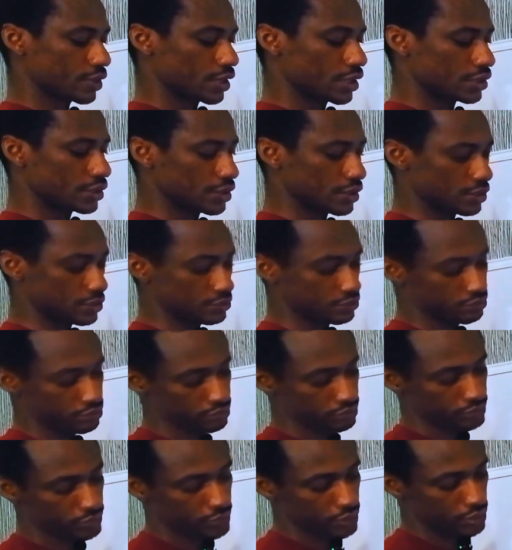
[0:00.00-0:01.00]
And then
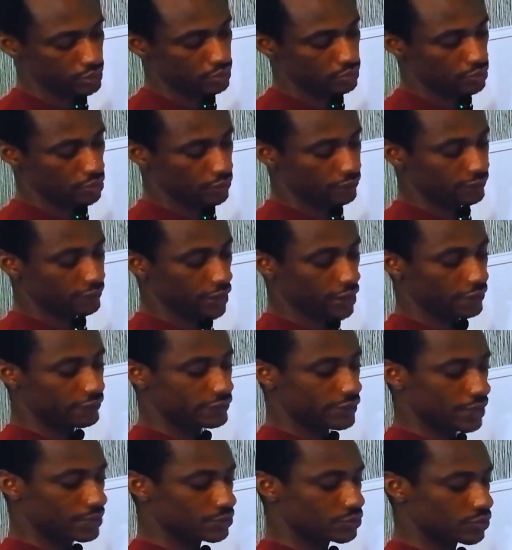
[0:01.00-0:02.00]
we have
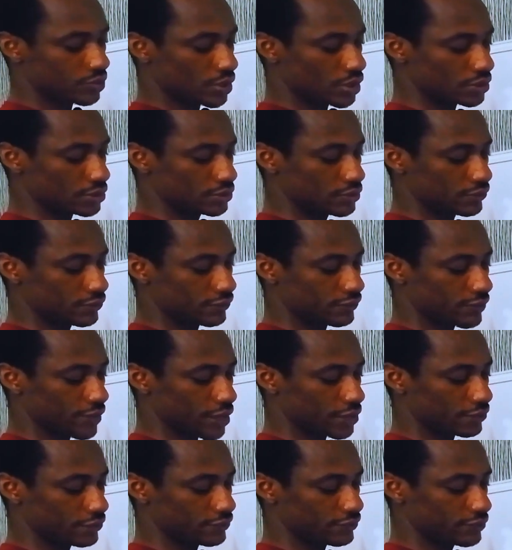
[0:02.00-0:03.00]
5 times 1,
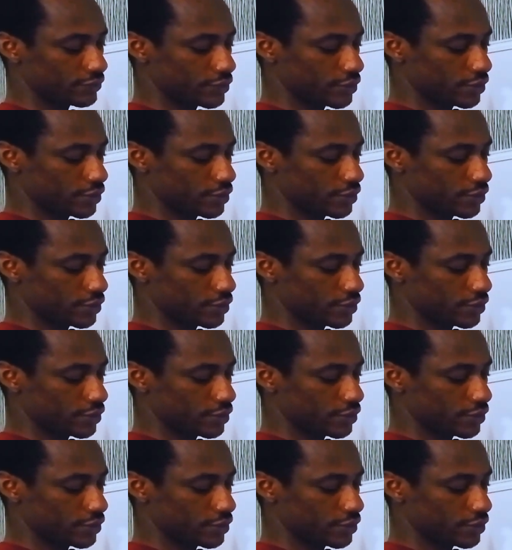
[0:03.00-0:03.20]
5,